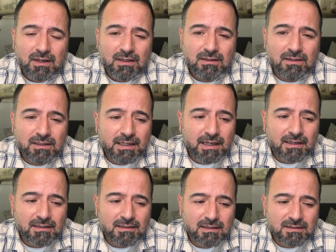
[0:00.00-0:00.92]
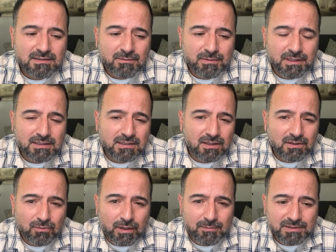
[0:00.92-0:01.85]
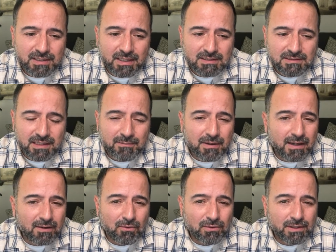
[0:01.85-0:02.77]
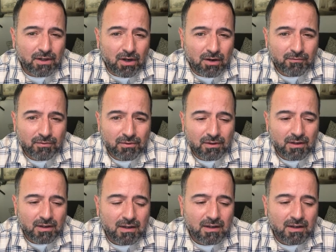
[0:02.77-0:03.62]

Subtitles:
look at some of these other websites, they might only offer